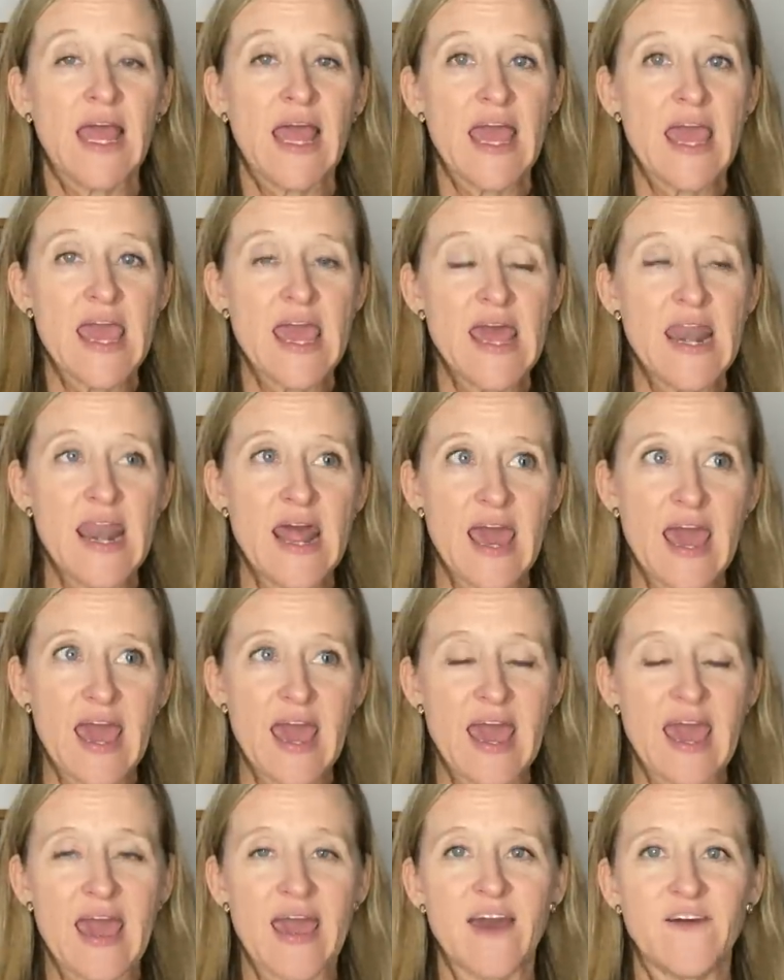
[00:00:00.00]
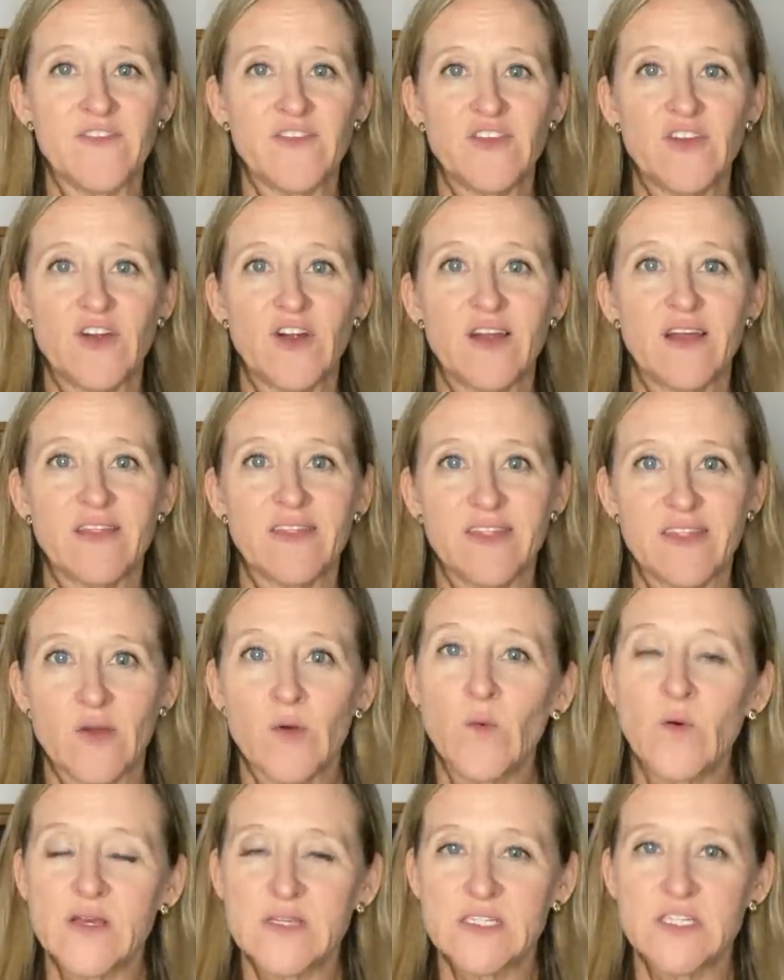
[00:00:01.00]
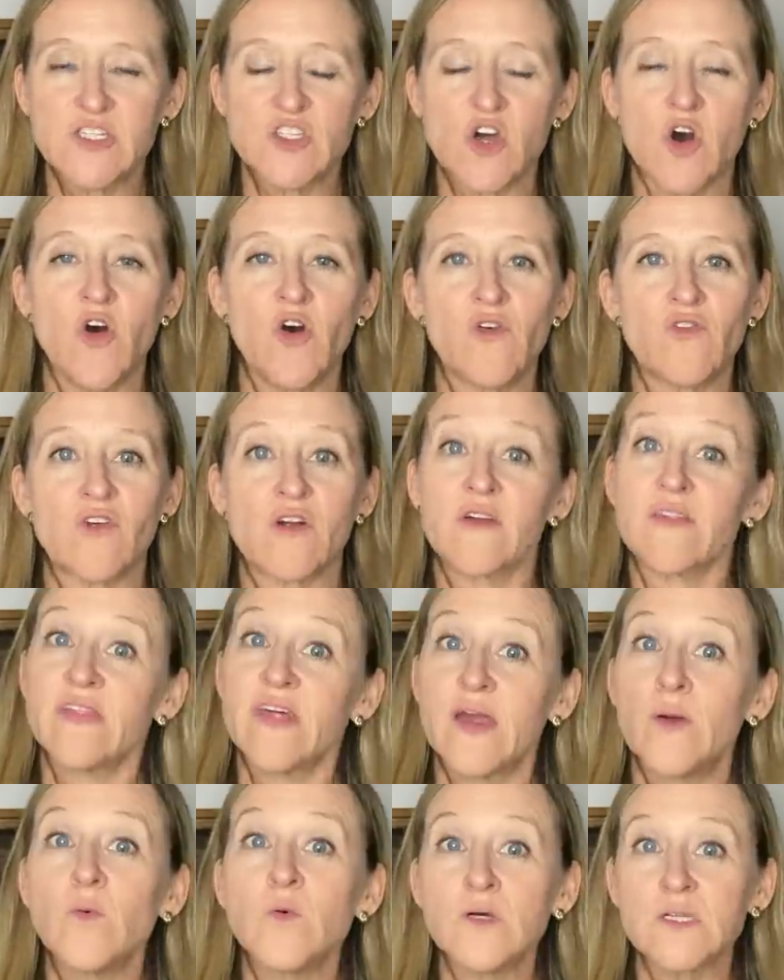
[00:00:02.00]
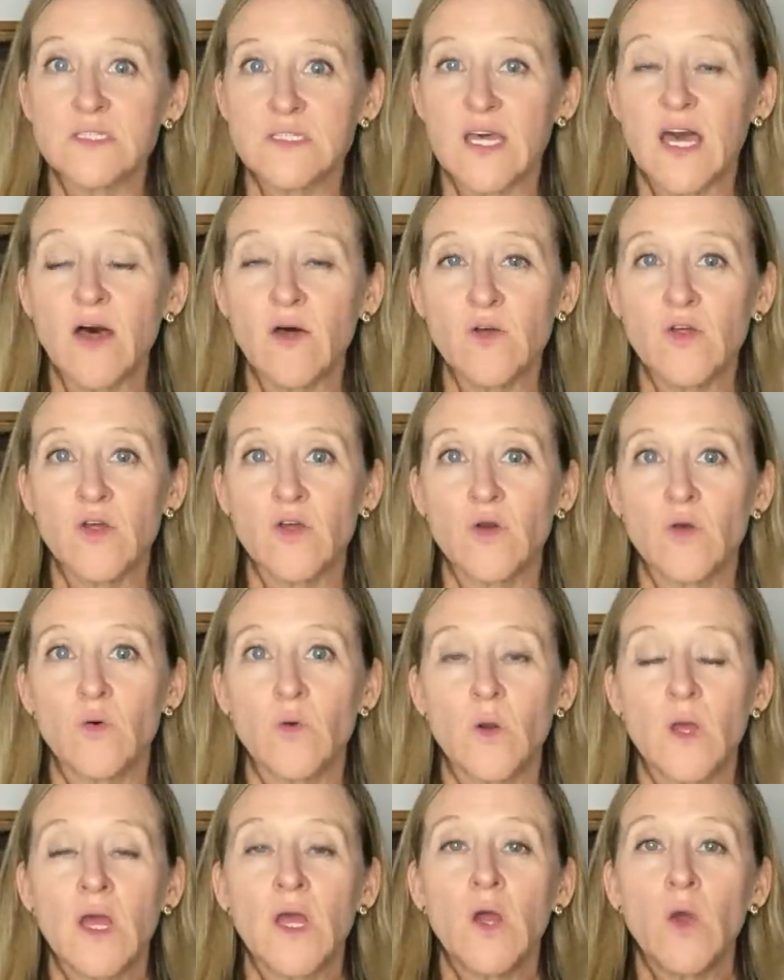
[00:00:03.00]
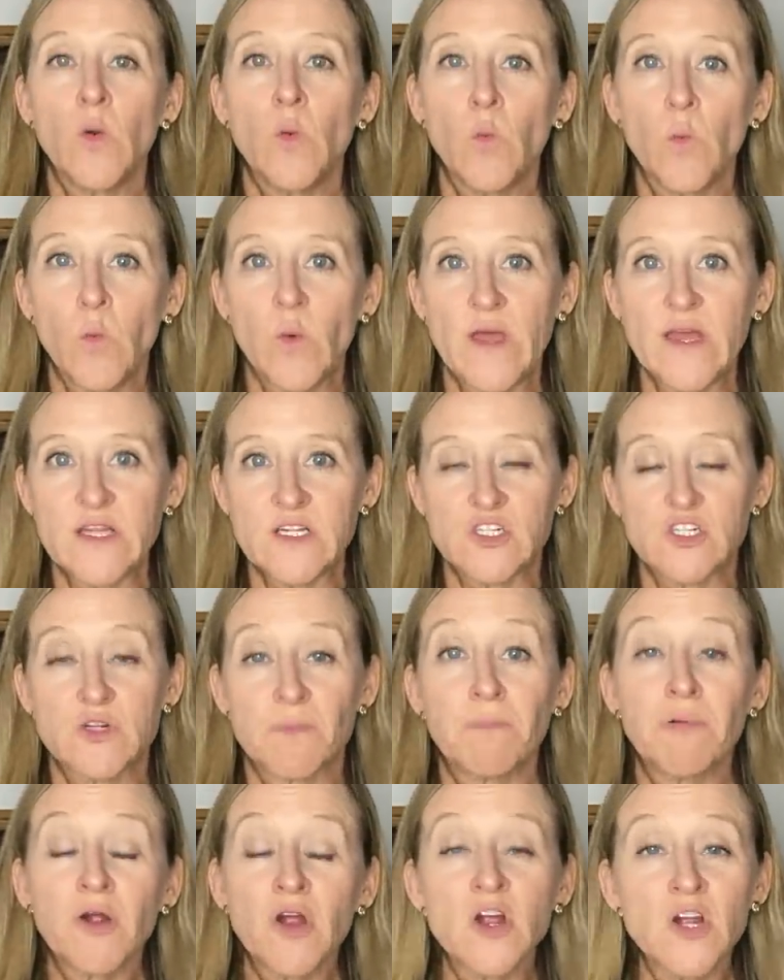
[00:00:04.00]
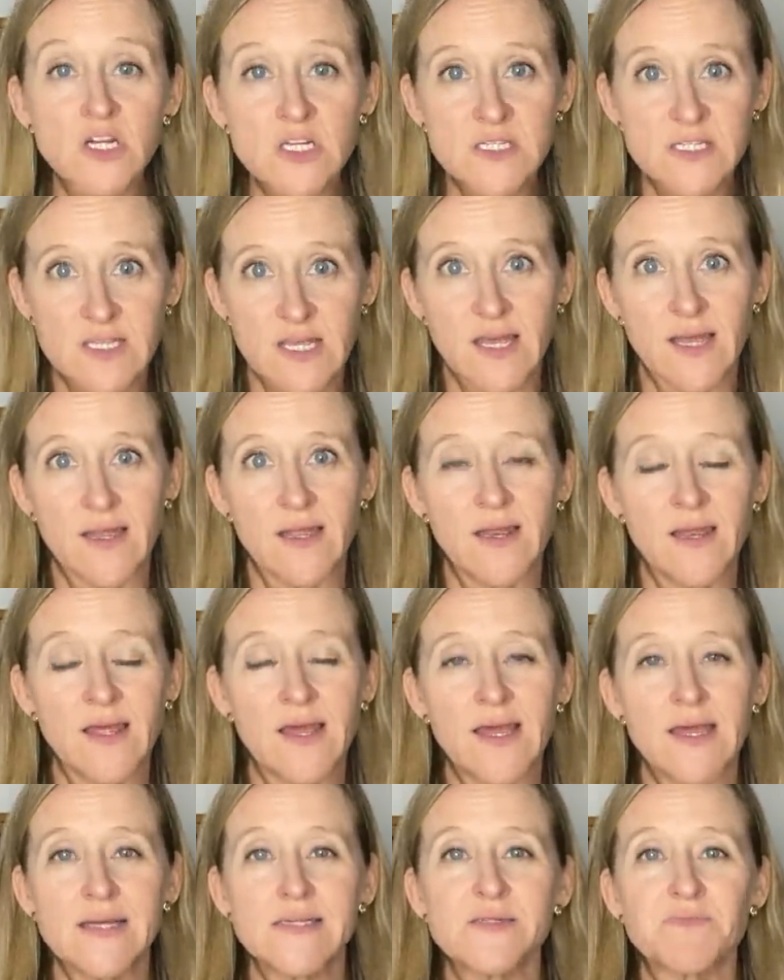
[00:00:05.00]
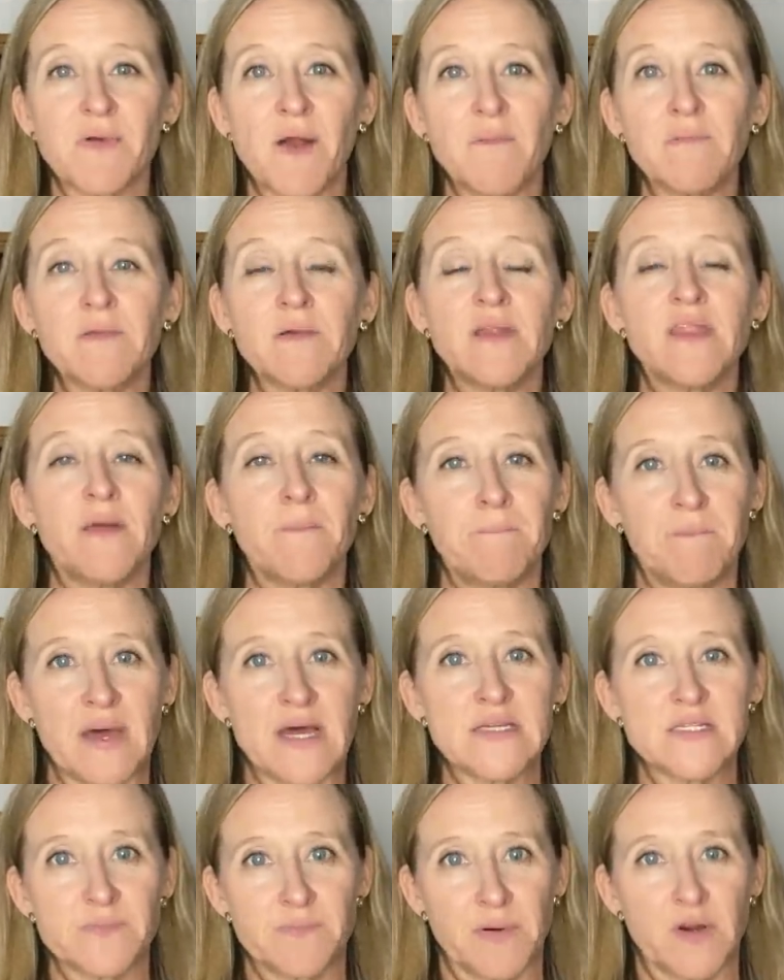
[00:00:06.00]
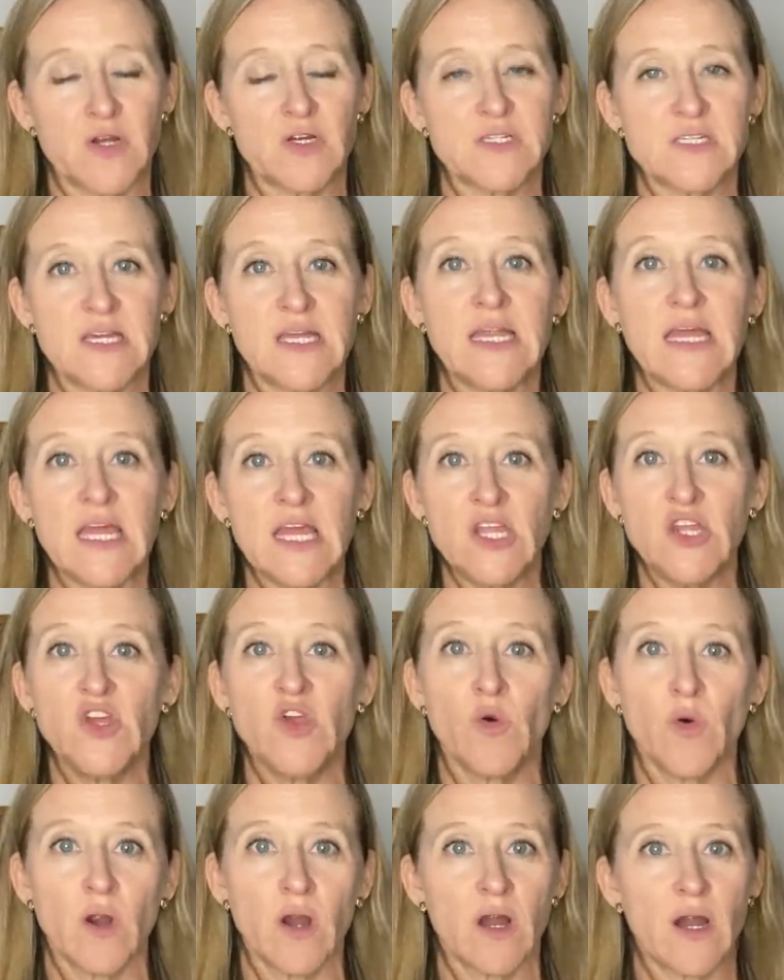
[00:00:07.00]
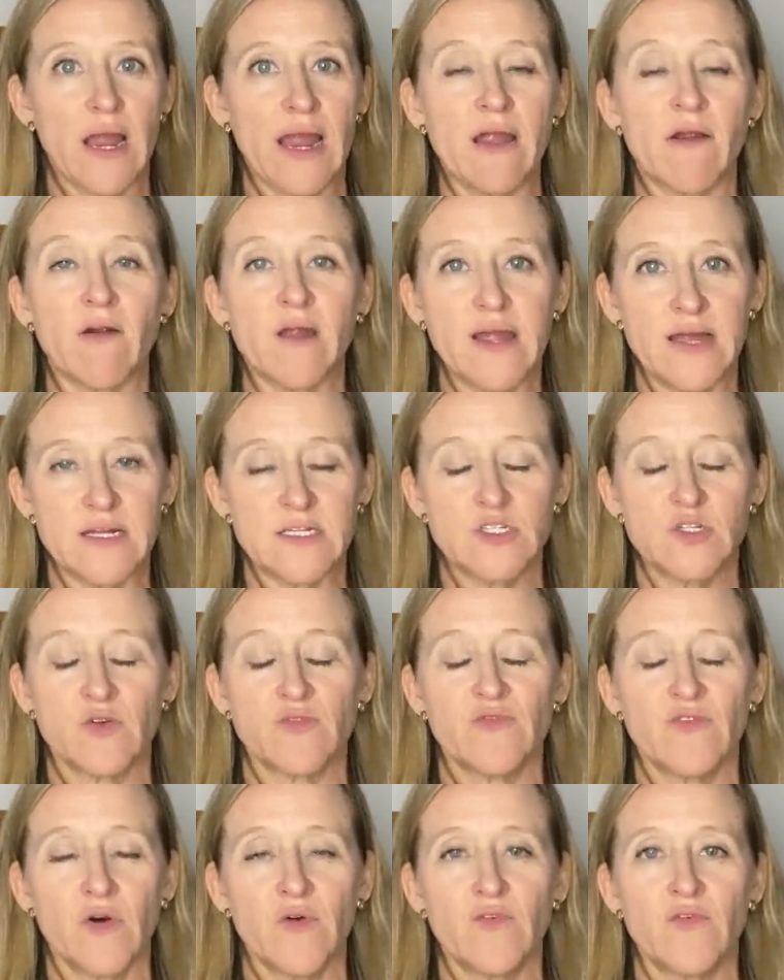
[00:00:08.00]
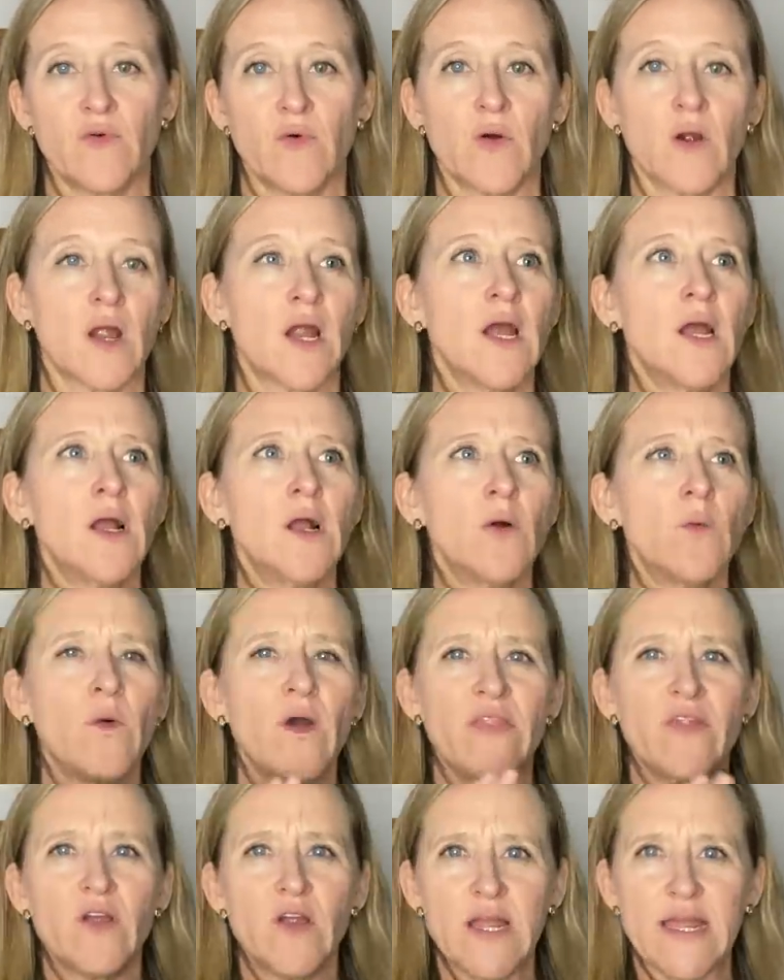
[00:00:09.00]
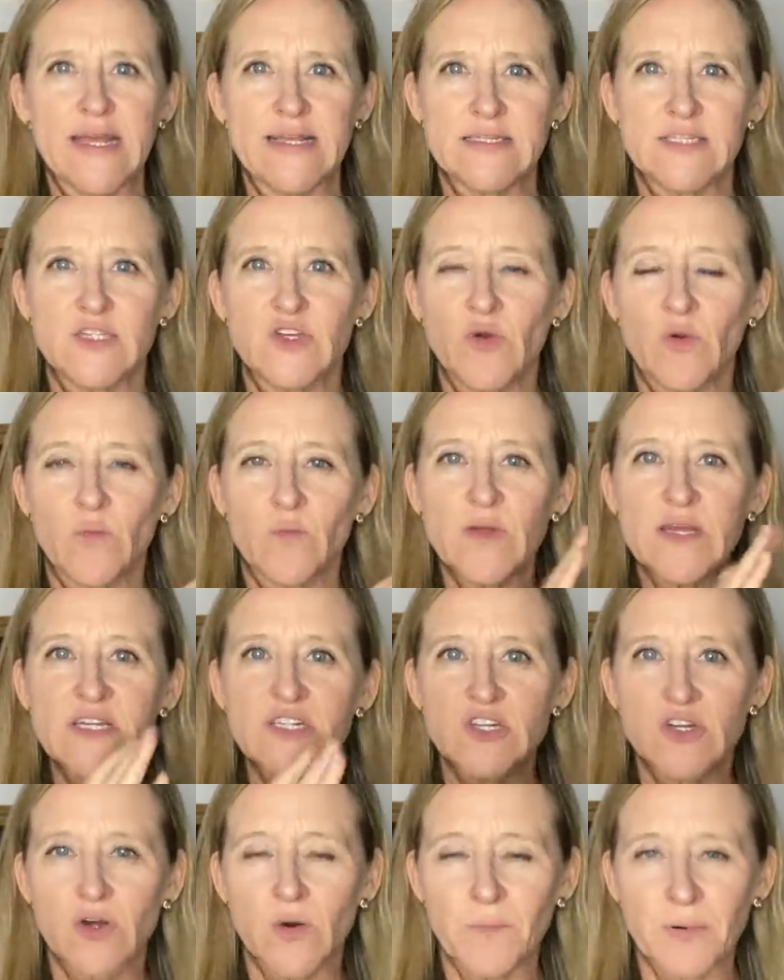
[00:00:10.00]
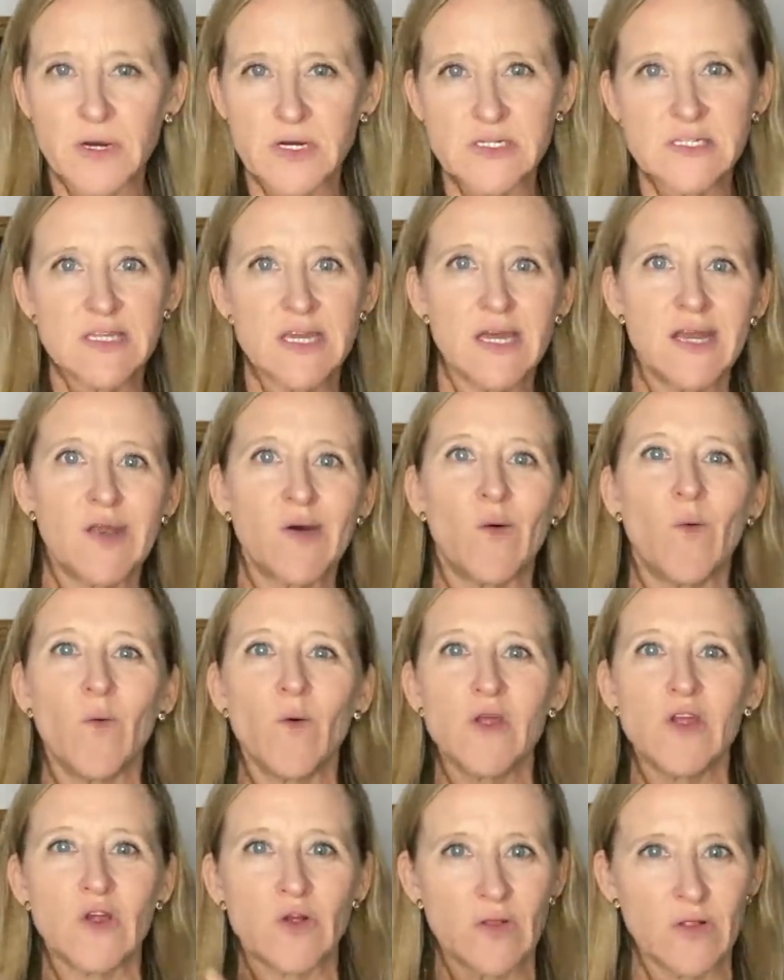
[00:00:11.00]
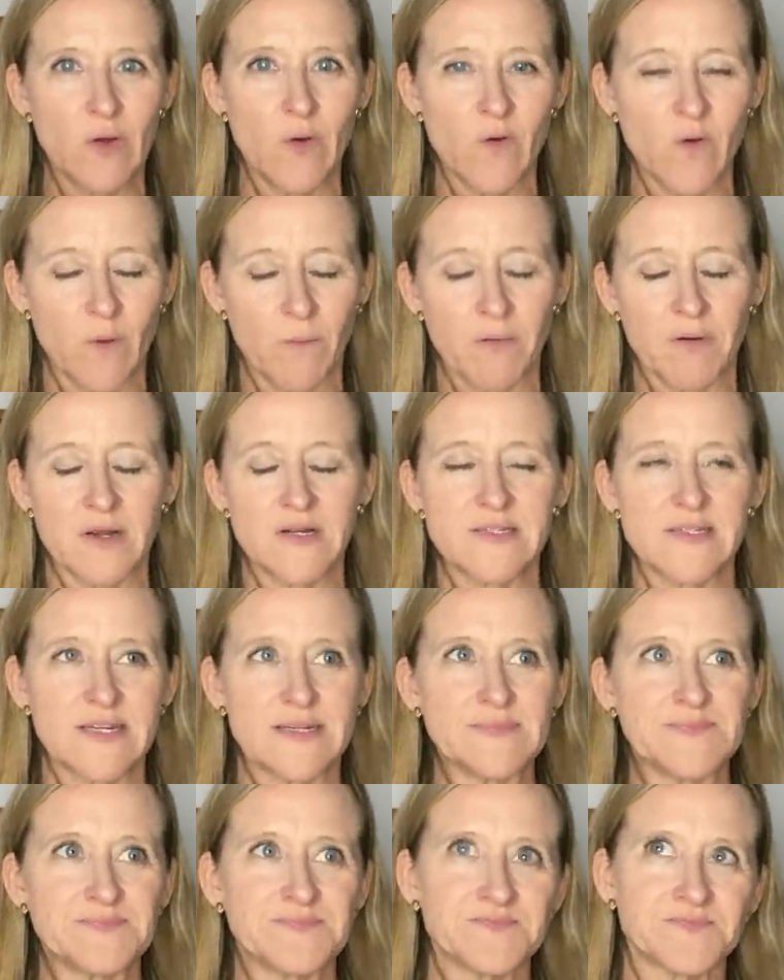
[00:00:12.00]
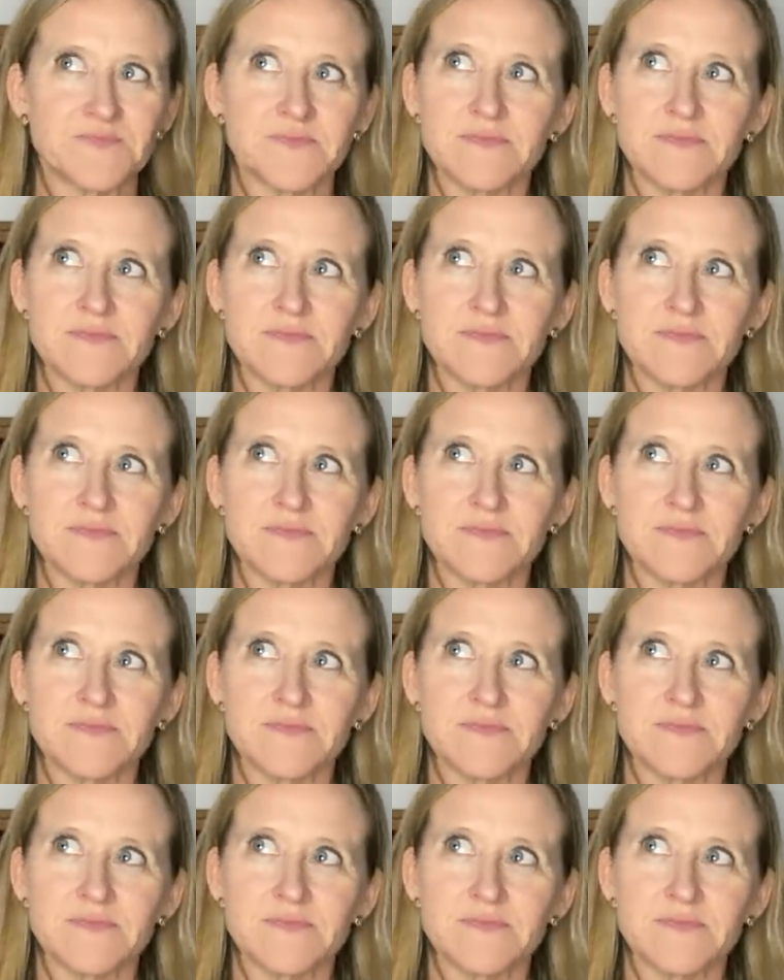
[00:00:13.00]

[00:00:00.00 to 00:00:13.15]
And after the quiz is over, they will tell you which person is probably the best person in your area to vote for, whether it's your regional person or your local person.